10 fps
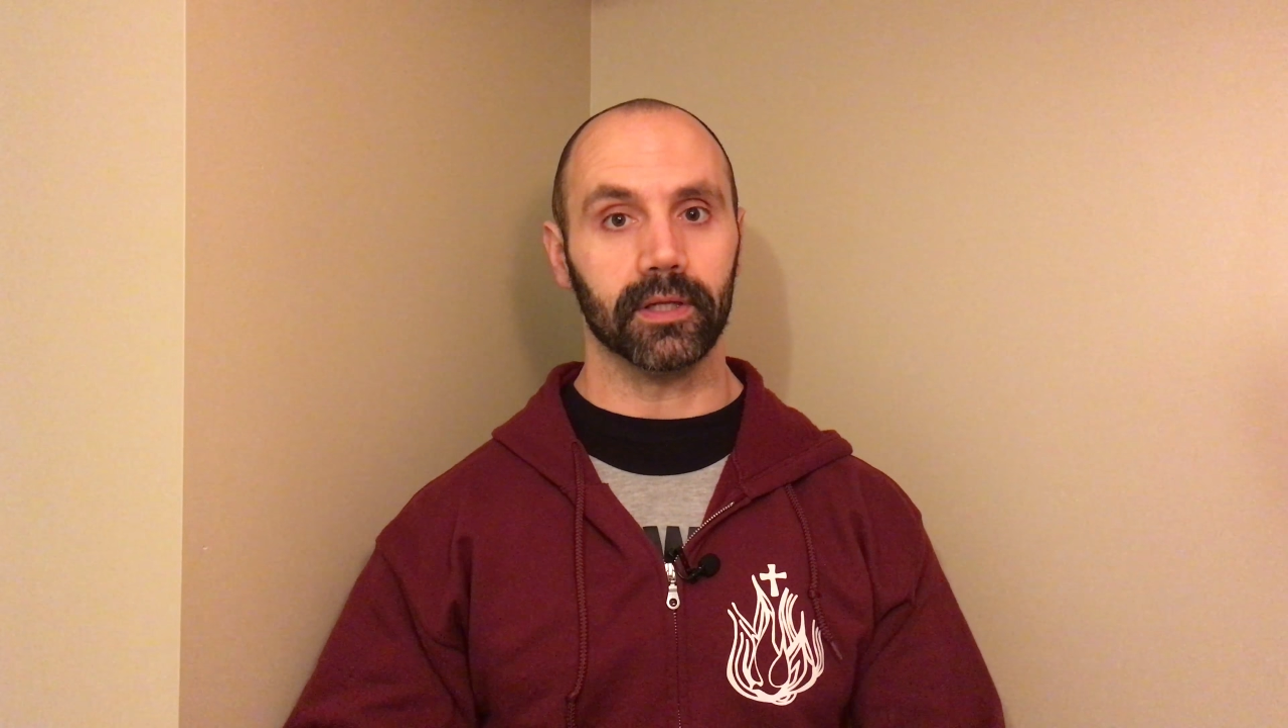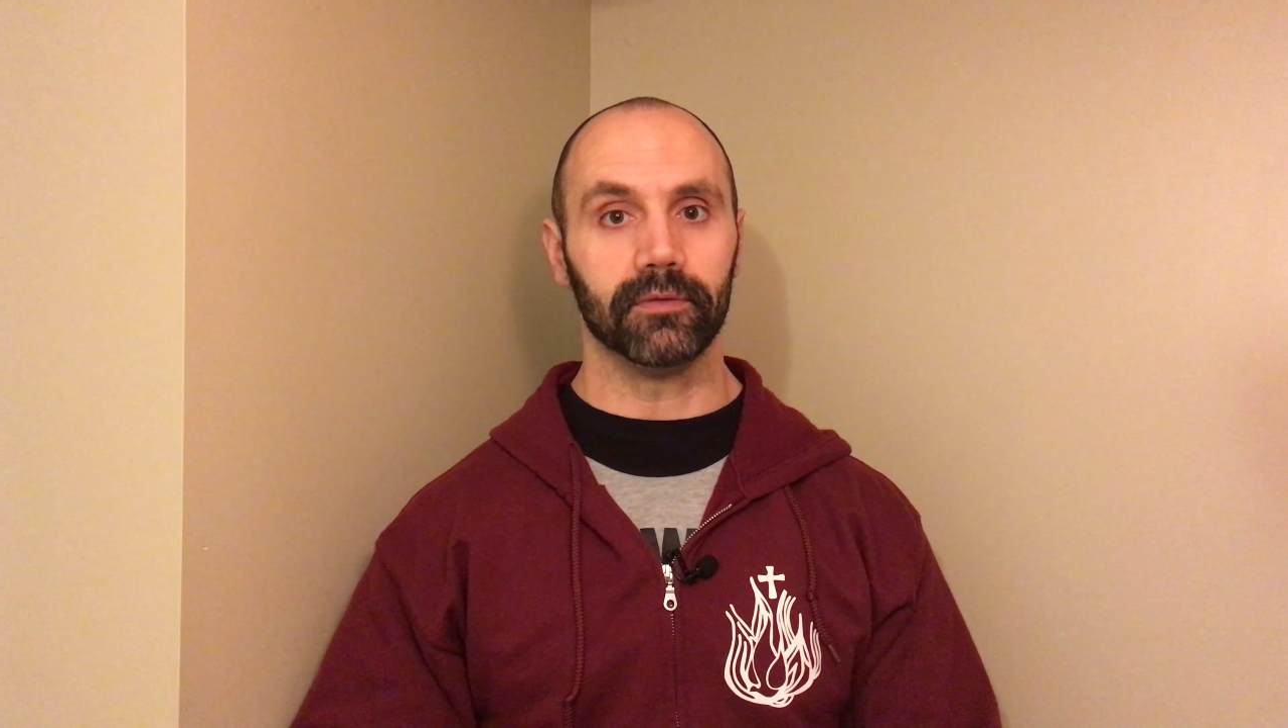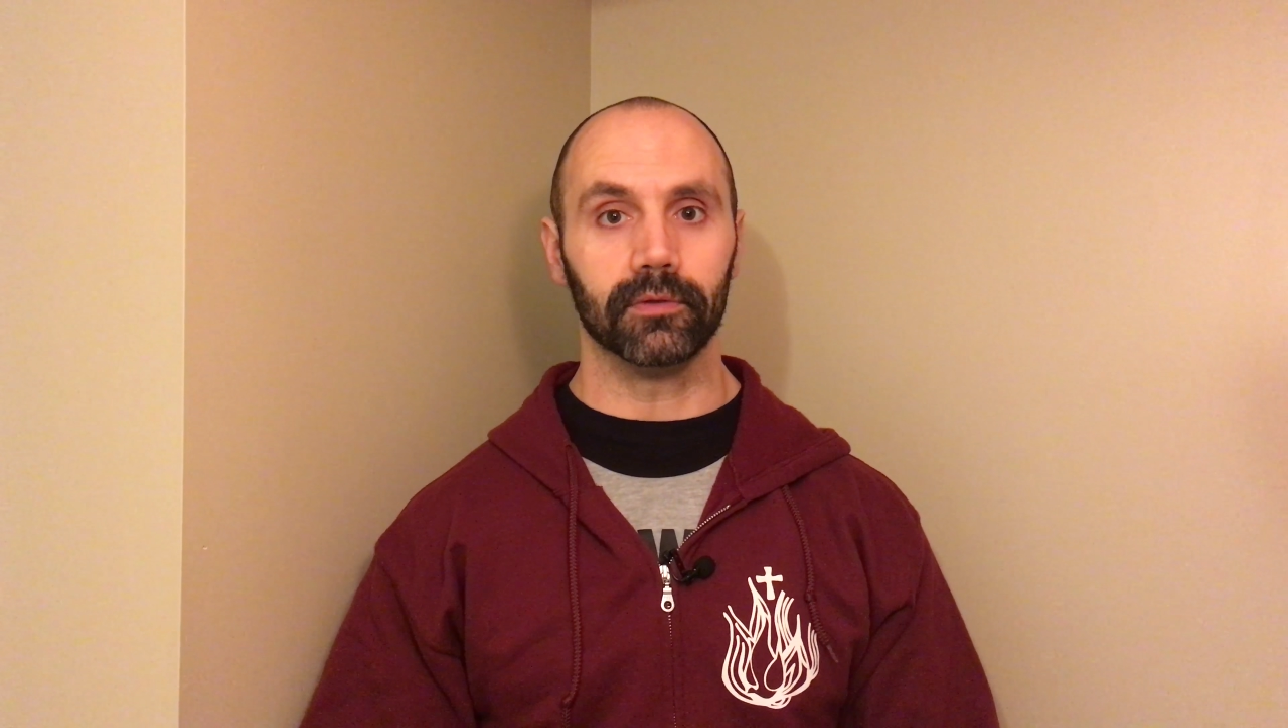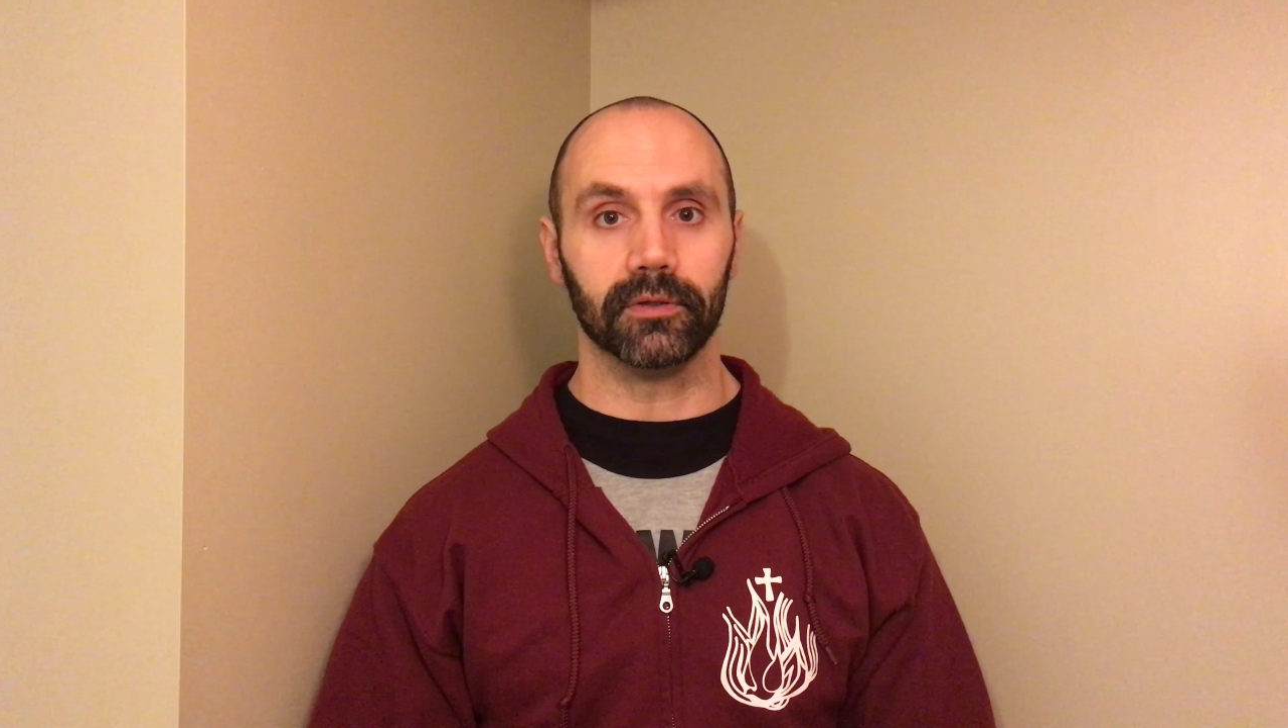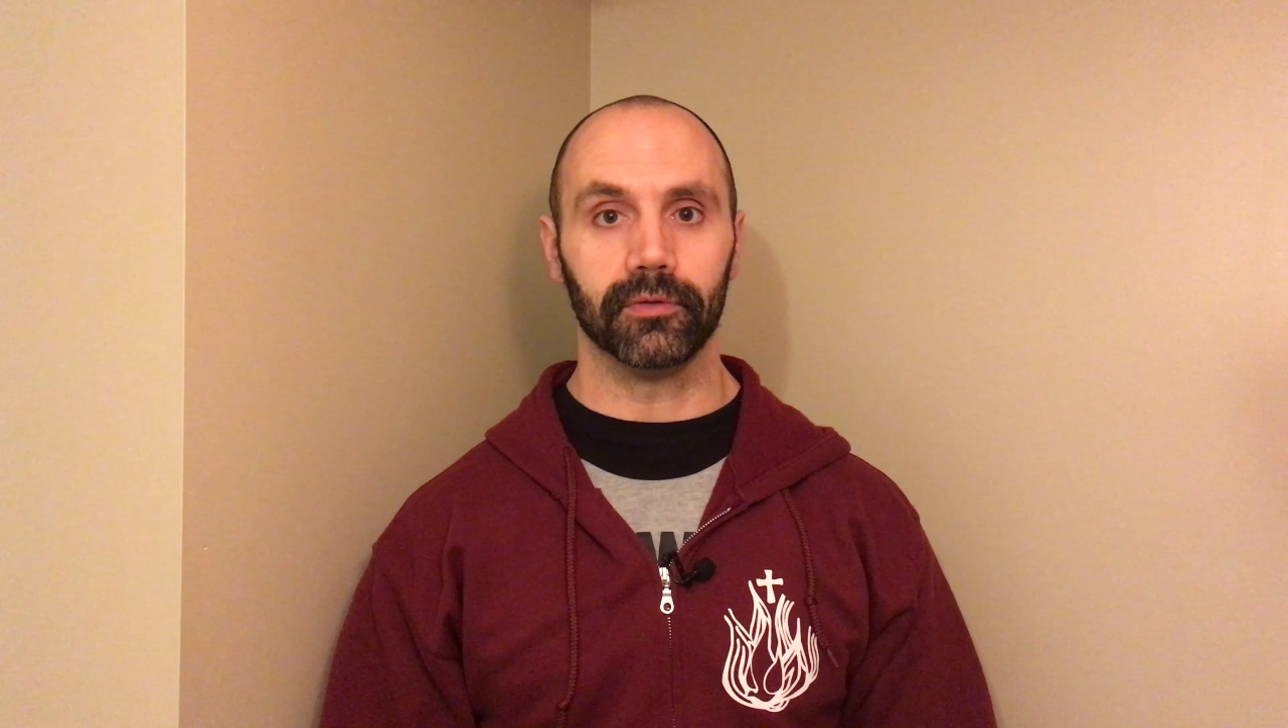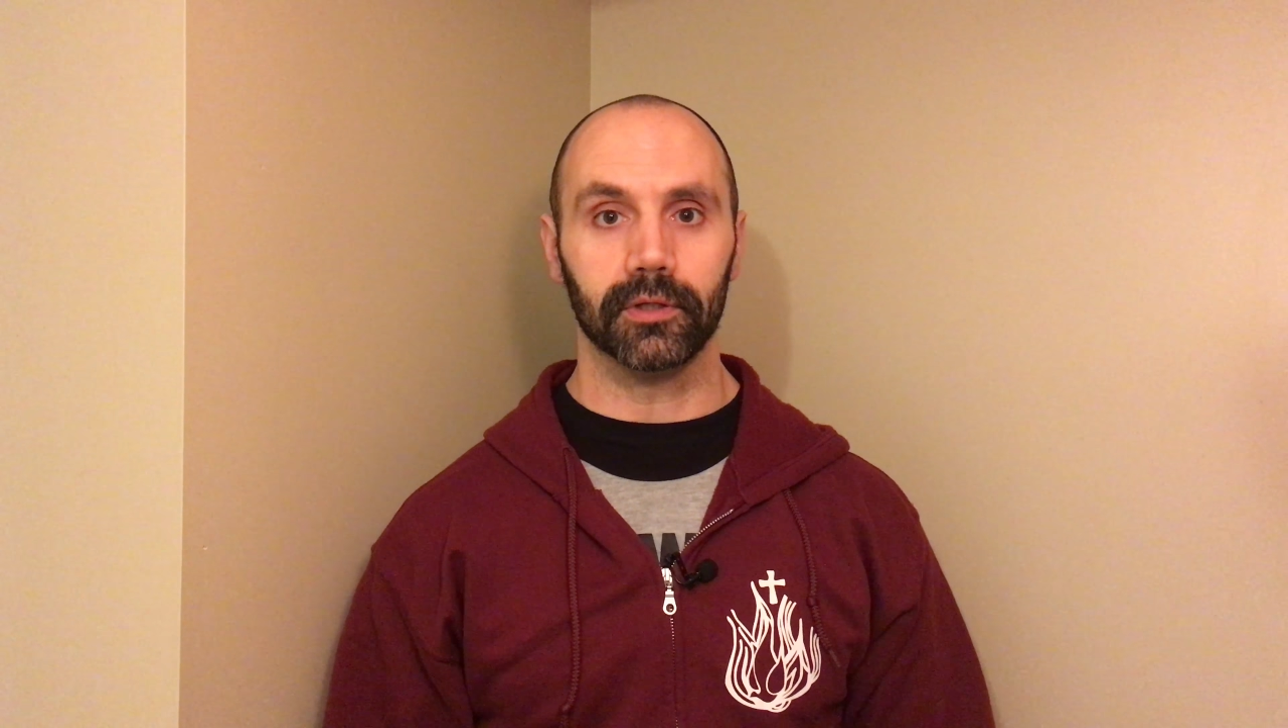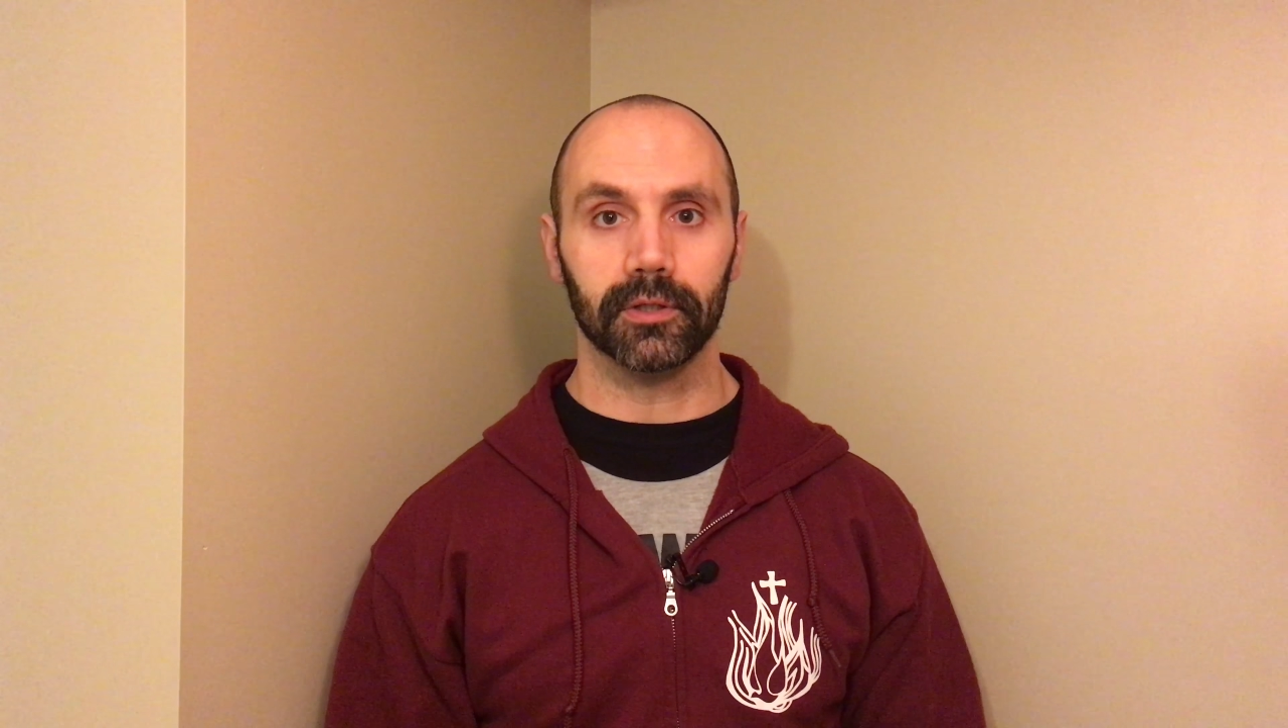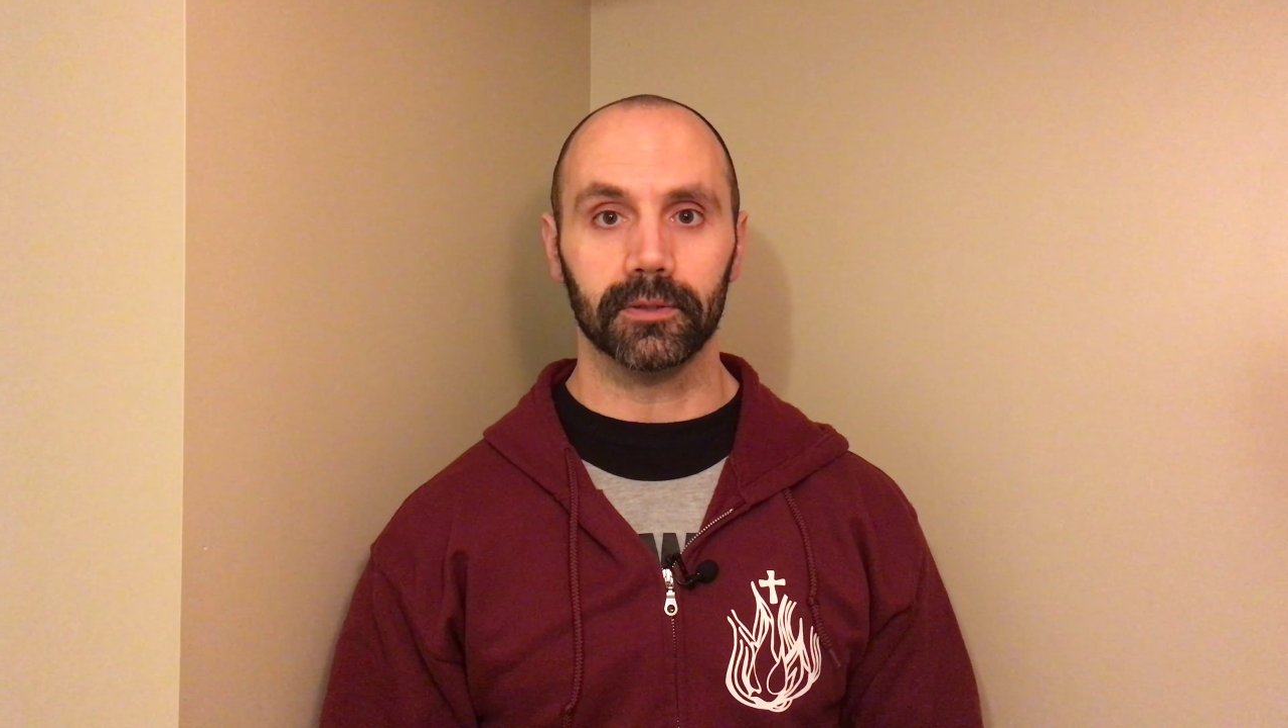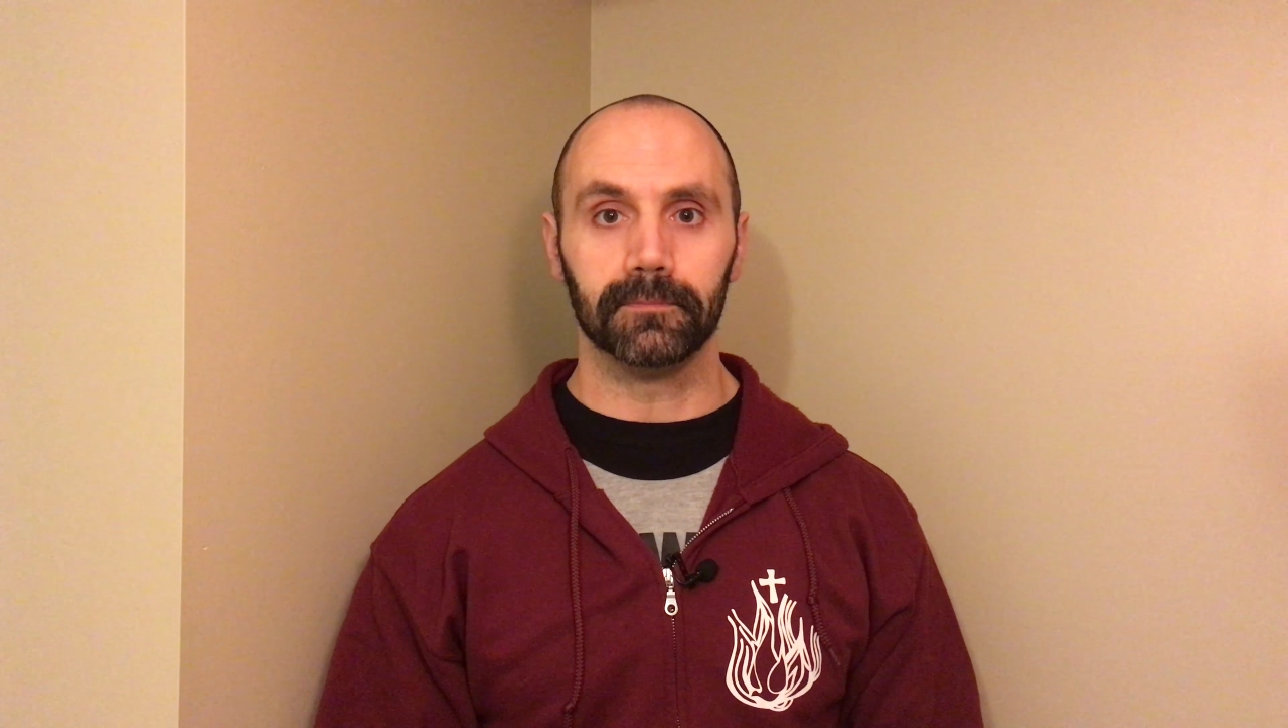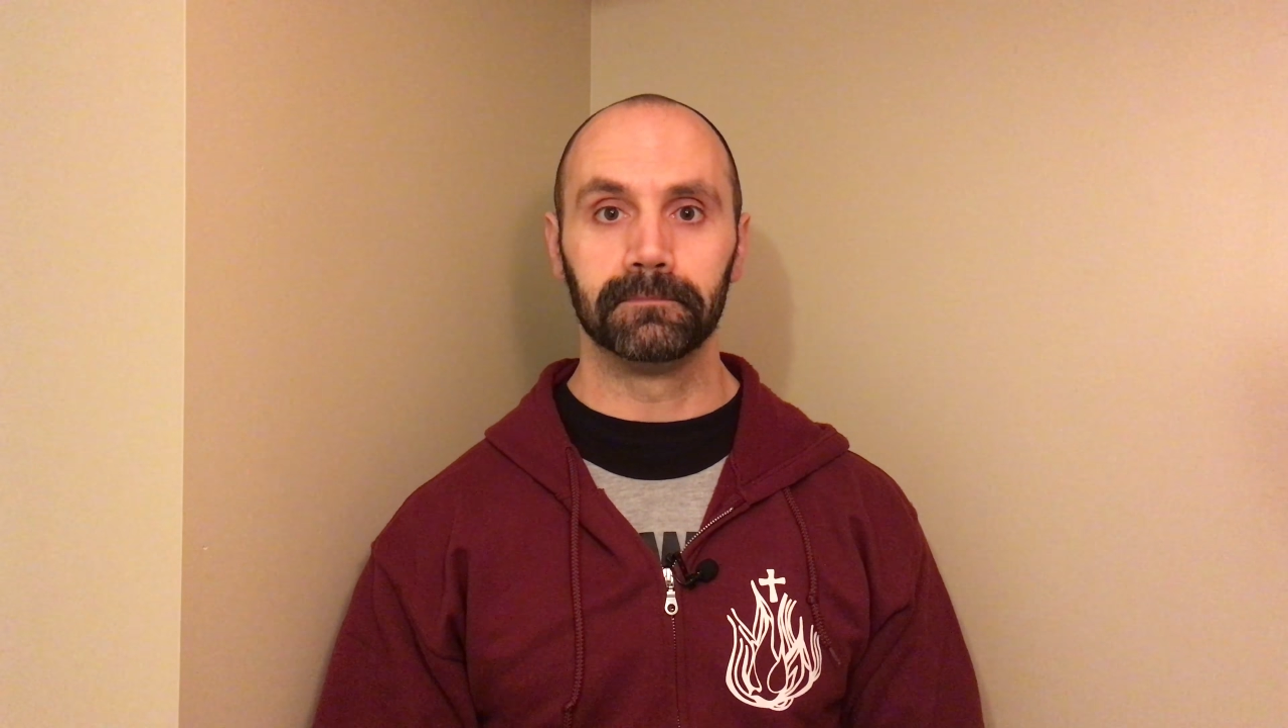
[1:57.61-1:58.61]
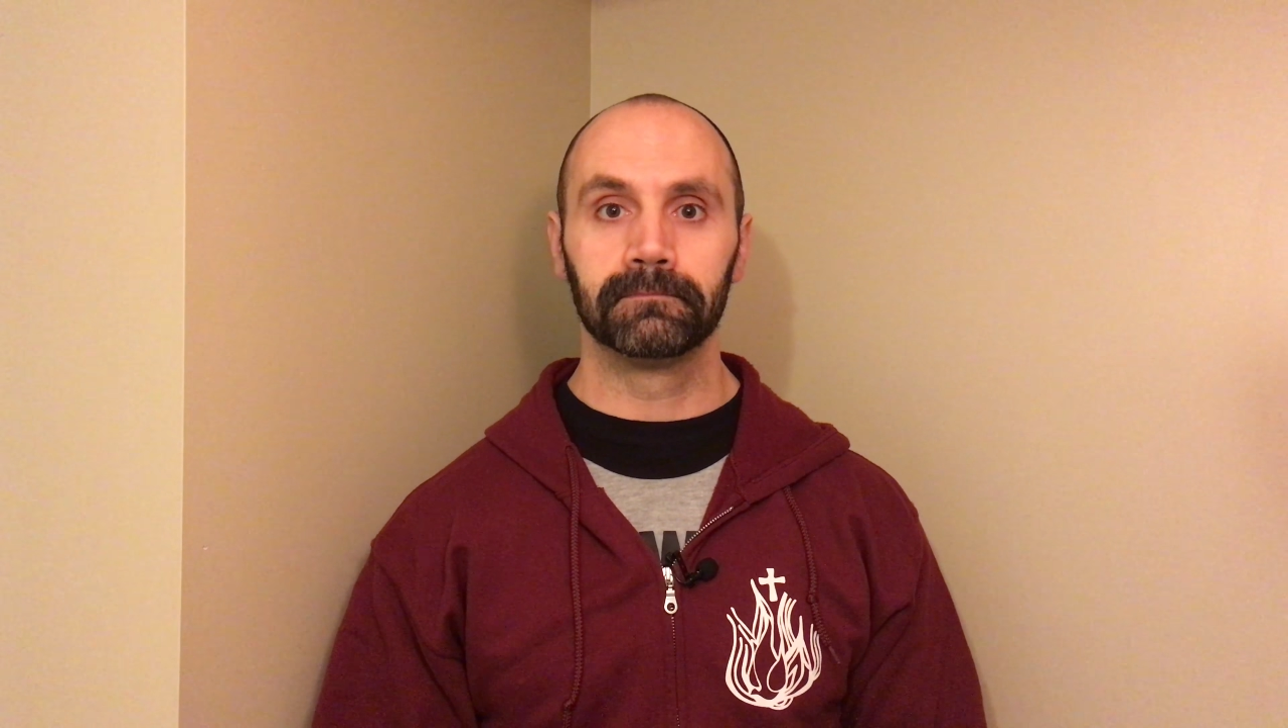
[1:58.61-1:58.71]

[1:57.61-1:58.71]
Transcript: evil if he could.